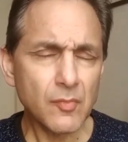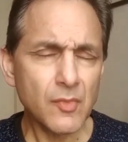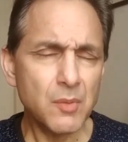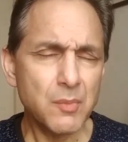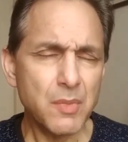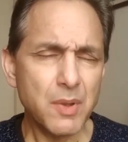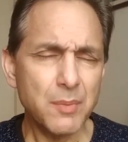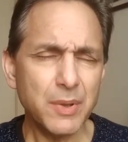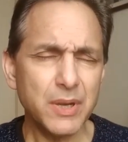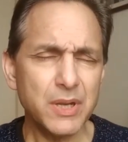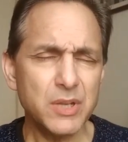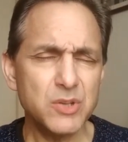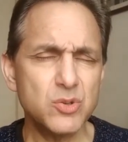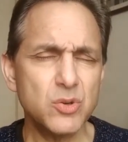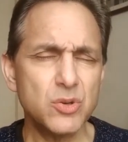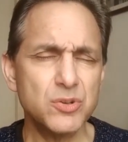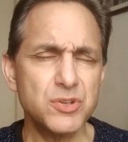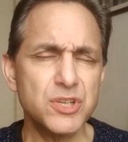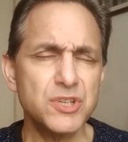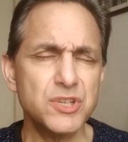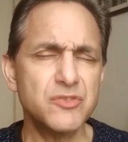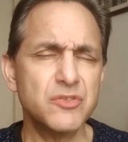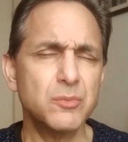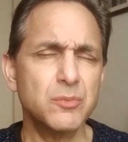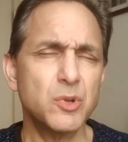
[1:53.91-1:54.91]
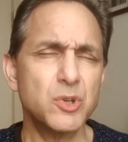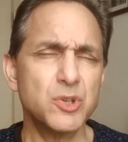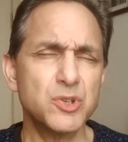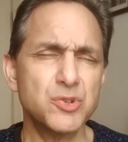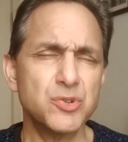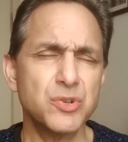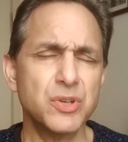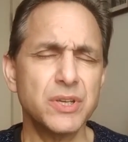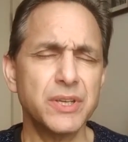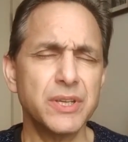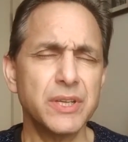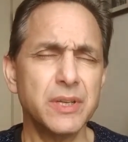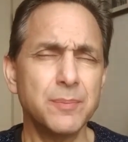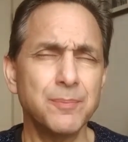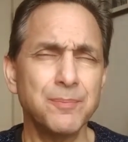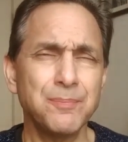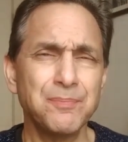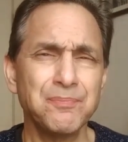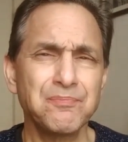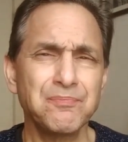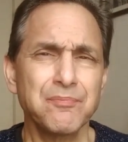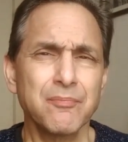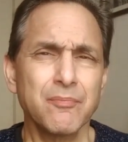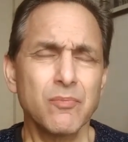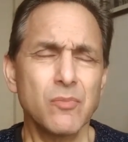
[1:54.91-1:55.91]
My buddy George, he's from Australia.
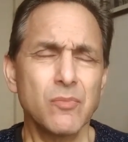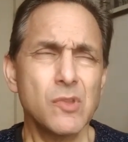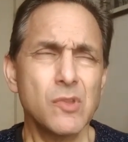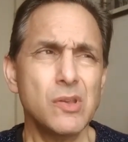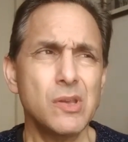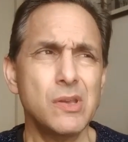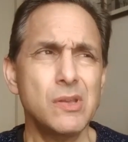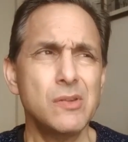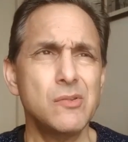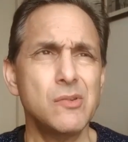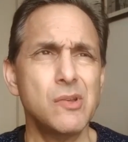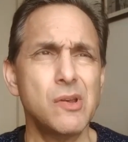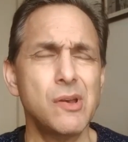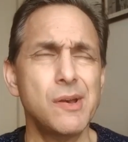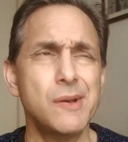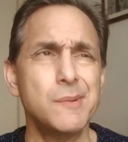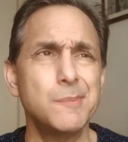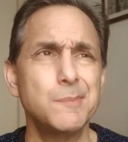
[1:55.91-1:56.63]
And,